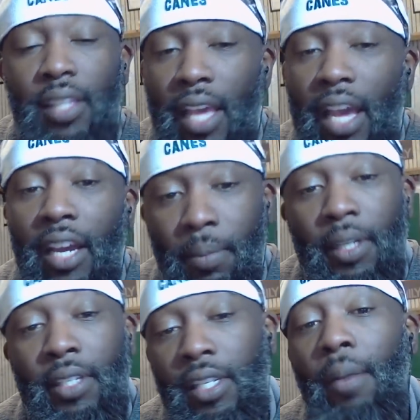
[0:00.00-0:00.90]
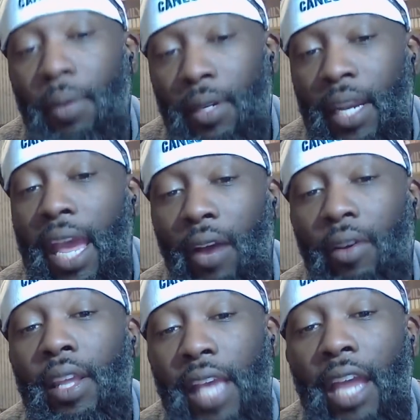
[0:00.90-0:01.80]
But
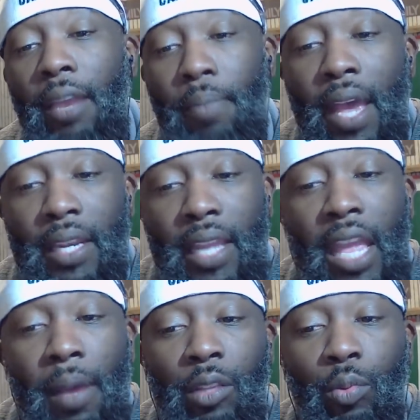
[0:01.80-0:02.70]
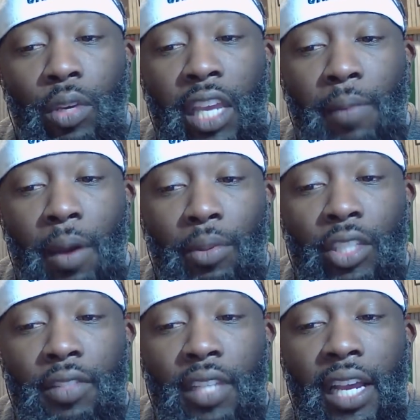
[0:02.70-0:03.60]
now he got a bad name after what came out with
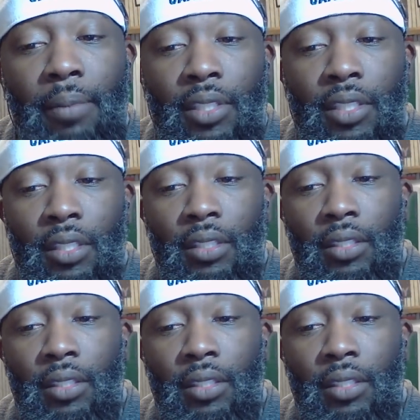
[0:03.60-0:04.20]
Jeff Thomas.